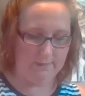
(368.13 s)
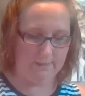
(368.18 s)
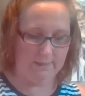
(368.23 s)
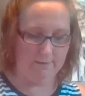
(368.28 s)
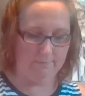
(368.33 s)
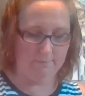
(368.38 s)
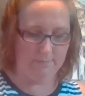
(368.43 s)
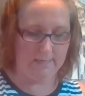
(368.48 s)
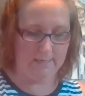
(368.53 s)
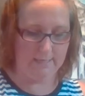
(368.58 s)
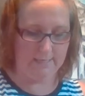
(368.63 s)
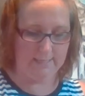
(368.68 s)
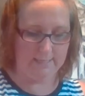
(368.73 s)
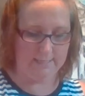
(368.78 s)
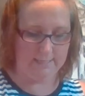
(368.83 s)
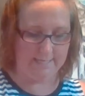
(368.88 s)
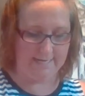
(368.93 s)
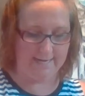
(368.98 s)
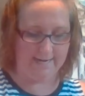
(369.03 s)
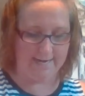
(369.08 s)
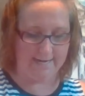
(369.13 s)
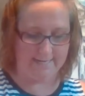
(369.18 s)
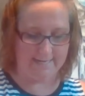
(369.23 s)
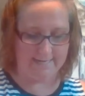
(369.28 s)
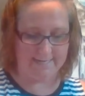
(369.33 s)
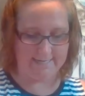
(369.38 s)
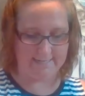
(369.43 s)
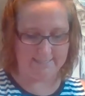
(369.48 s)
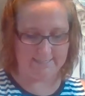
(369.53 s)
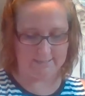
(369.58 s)
them anything I
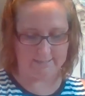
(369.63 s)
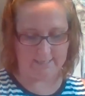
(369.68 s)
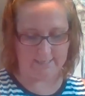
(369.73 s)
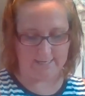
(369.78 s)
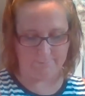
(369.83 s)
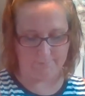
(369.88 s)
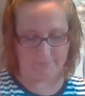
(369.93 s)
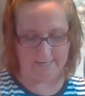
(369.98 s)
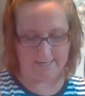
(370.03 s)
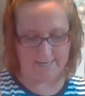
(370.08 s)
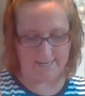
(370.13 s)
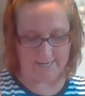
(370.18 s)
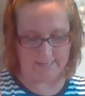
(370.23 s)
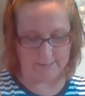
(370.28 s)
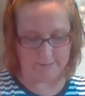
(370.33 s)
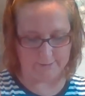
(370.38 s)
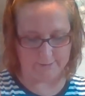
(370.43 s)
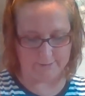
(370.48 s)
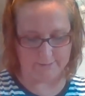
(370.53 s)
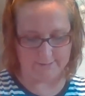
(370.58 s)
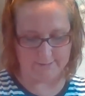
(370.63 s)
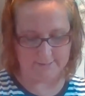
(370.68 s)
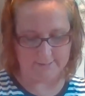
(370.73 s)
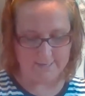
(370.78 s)
needed to be colored.